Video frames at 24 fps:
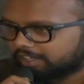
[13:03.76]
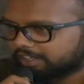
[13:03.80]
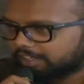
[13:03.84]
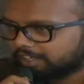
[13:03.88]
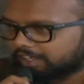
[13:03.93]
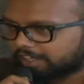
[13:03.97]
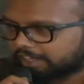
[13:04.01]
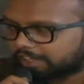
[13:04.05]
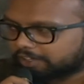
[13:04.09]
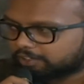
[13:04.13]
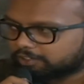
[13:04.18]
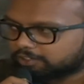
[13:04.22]

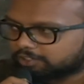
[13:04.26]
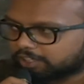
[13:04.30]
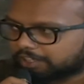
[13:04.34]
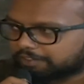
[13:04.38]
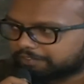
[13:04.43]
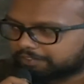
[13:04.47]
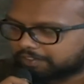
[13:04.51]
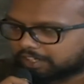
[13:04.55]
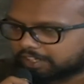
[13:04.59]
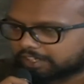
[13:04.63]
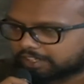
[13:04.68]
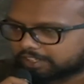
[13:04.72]
and also I
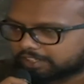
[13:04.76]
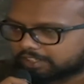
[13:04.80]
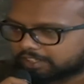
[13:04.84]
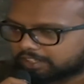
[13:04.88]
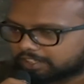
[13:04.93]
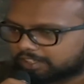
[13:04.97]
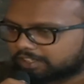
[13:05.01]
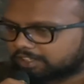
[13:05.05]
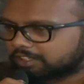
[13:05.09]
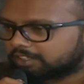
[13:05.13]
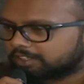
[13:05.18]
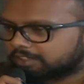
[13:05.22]
feel like
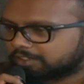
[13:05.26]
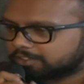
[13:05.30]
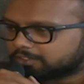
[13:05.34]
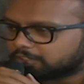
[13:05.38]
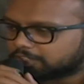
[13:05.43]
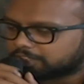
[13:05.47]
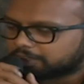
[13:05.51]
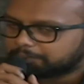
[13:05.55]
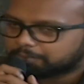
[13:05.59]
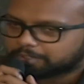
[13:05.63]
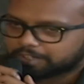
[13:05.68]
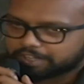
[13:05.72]

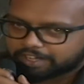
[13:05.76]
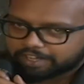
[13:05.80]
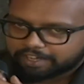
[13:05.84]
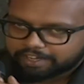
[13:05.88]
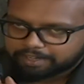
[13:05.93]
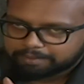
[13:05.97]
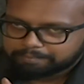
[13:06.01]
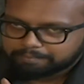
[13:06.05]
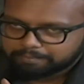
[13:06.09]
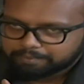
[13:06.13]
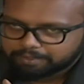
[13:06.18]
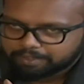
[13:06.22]
talking about
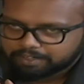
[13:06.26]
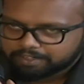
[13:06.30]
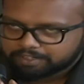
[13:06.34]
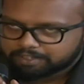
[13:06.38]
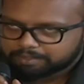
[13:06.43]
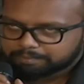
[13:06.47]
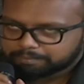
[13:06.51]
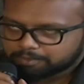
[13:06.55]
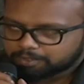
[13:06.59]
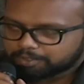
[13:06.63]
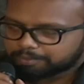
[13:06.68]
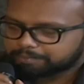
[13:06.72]

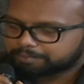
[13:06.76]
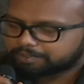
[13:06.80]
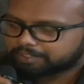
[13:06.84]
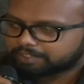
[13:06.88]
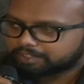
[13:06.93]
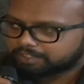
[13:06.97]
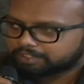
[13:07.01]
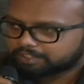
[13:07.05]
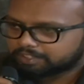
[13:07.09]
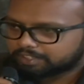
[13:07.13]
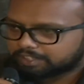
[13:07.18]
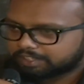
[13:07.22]

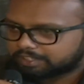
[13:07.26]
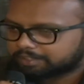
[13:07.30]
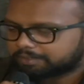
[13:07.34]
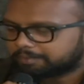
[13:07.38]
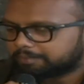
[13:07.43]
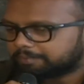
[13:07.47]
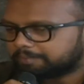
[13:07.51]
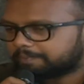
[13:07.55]
unemployment, right?